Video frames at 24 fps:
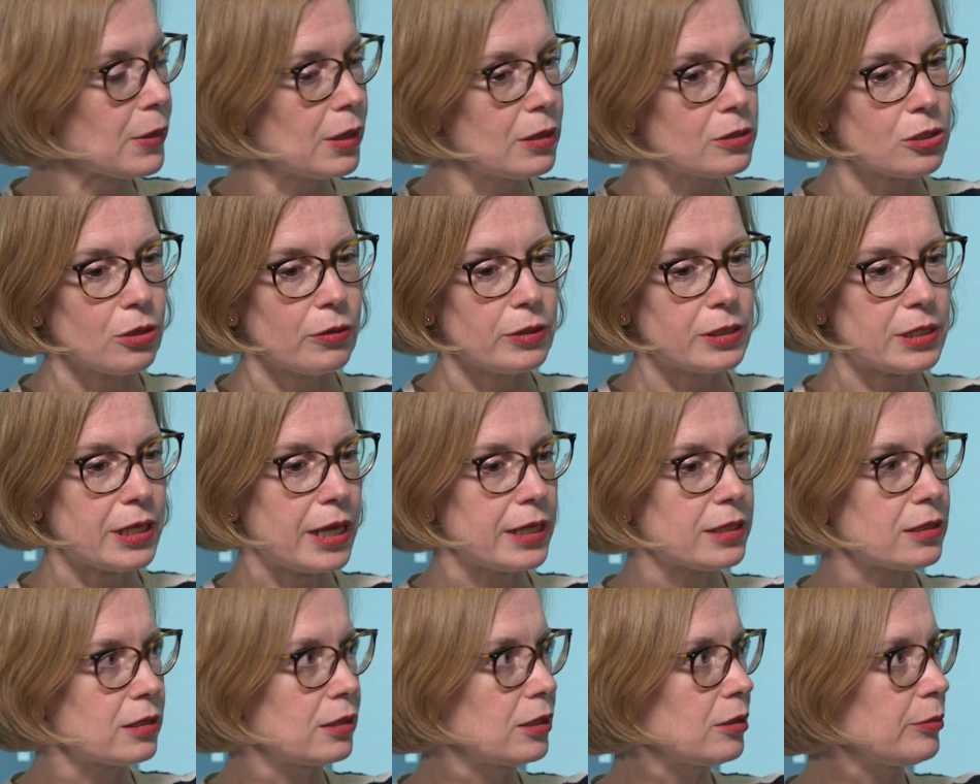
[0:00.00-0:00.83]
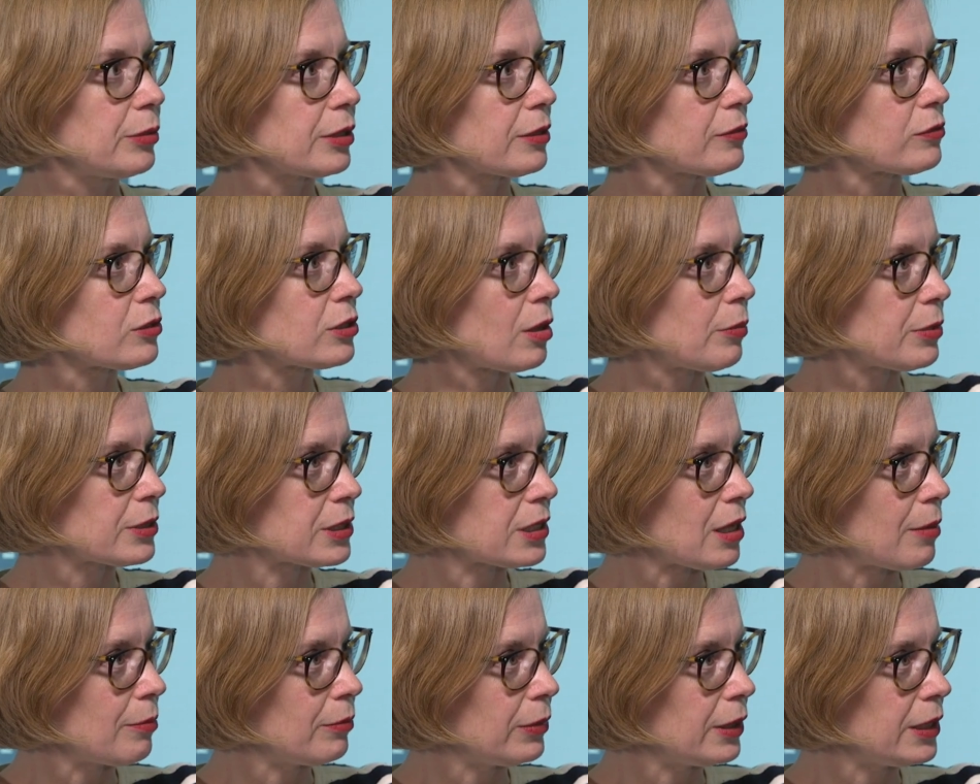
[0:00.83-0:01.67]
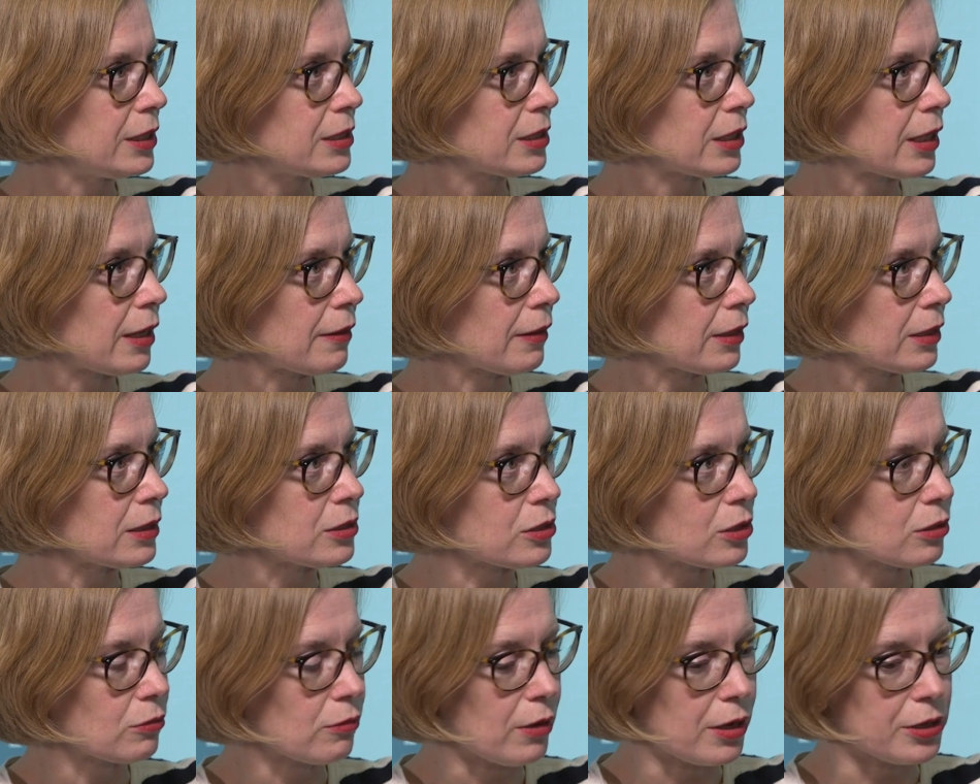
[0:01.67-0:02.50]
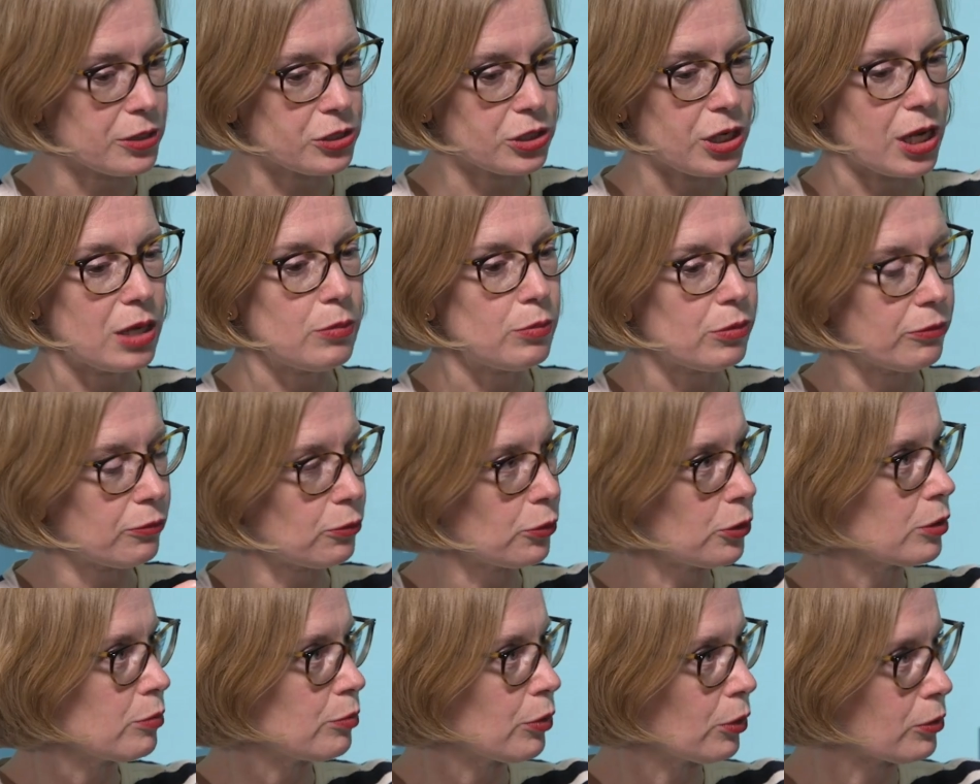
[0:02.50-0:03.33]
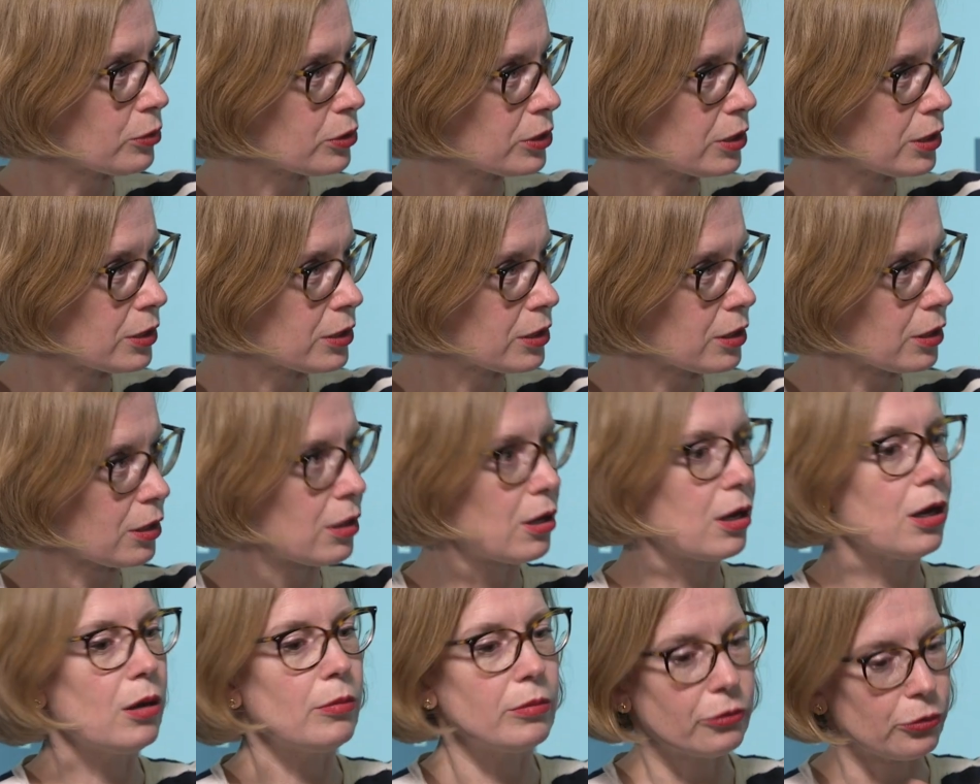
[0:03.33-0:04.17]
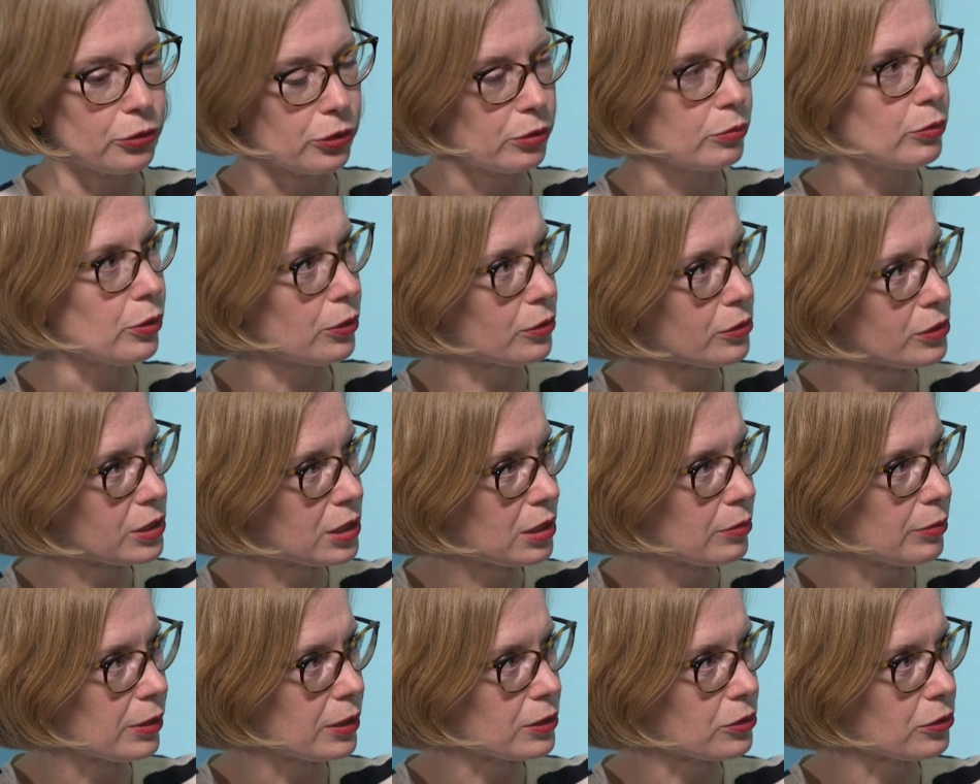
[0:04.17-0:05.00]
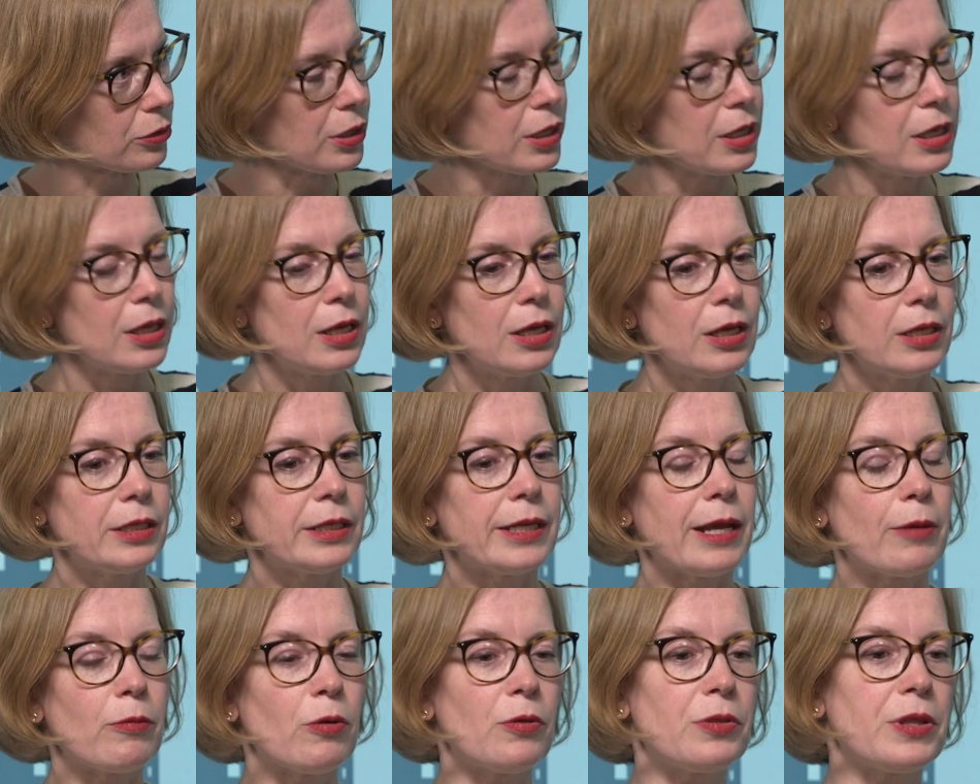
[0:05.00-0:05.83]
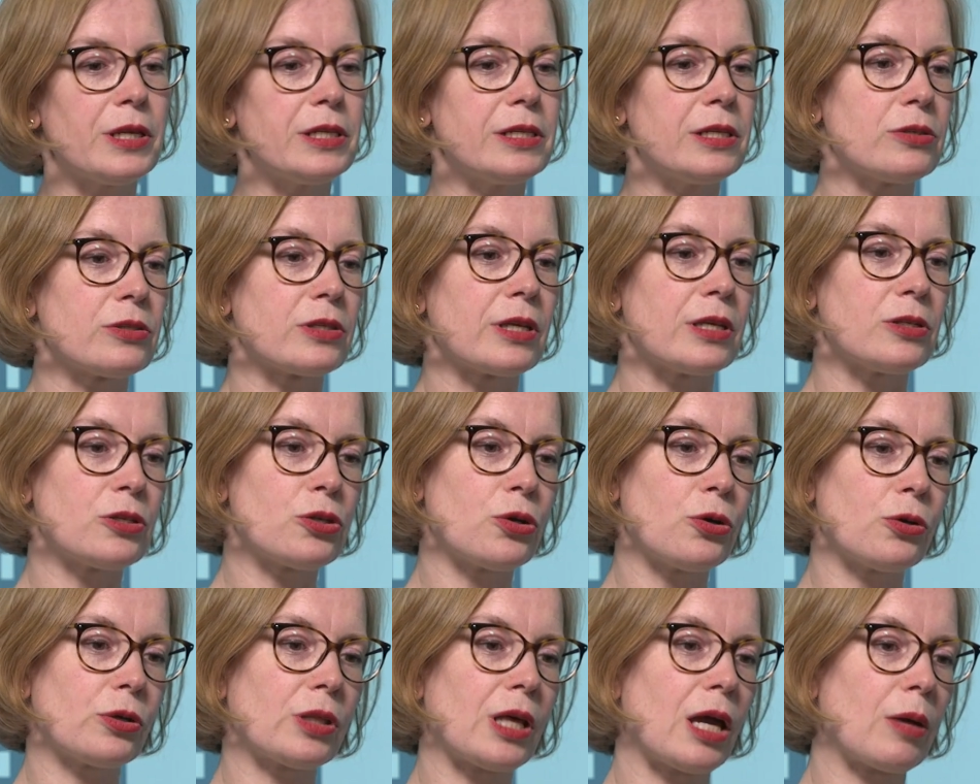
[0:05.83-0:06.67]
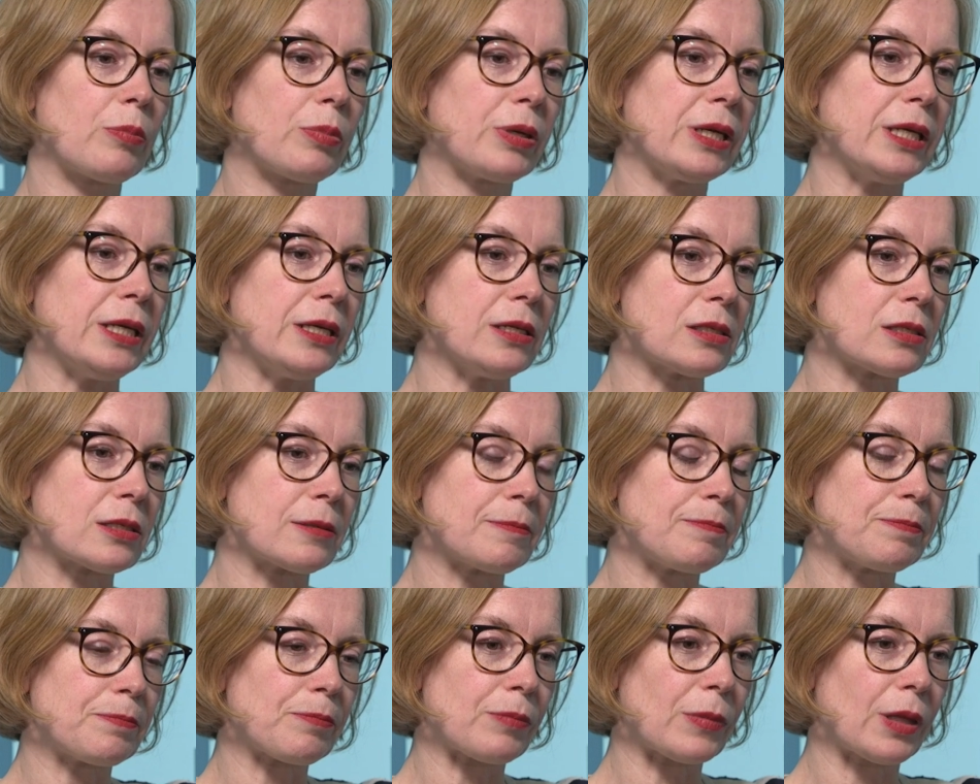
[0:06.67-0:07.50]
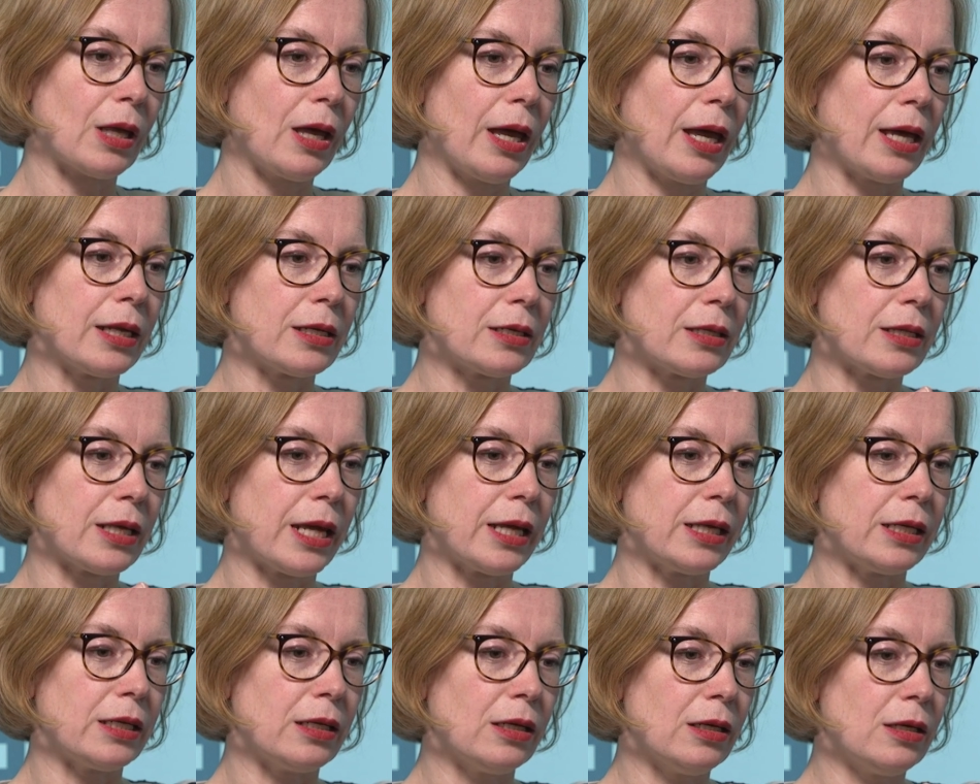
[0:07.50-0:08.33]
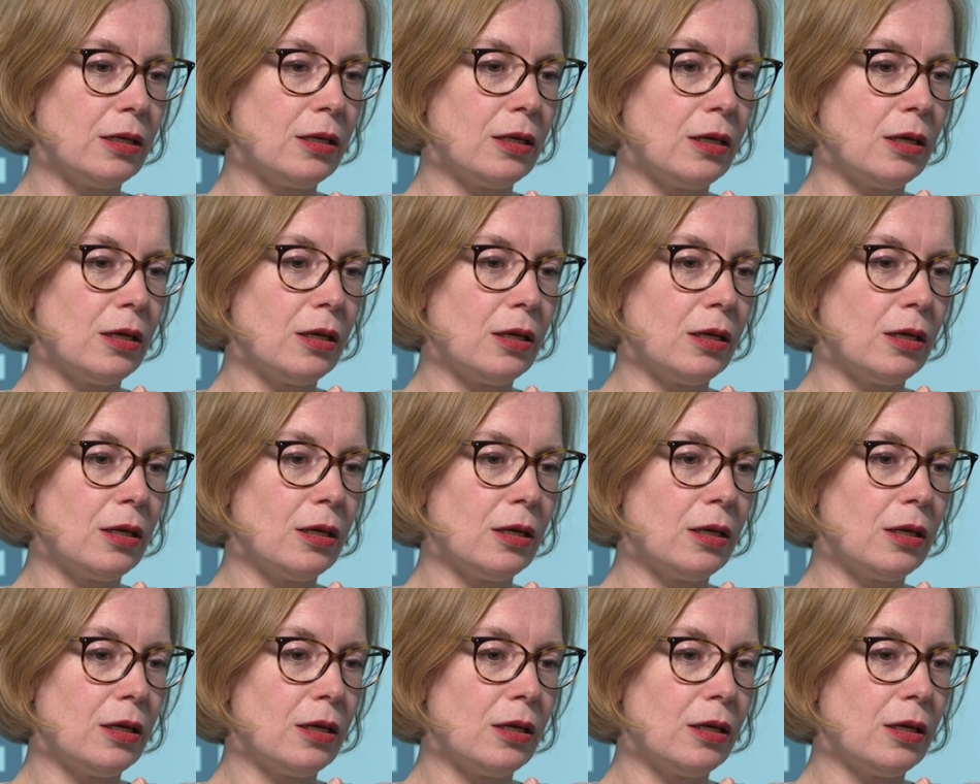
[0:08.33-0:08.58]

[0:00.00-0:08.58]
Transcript: So it takes a little bit of sub-assembly to get that into the right shape before you can bolt it into the car, before you can bolt the seatbelt on. Now what they did is they took that piece and they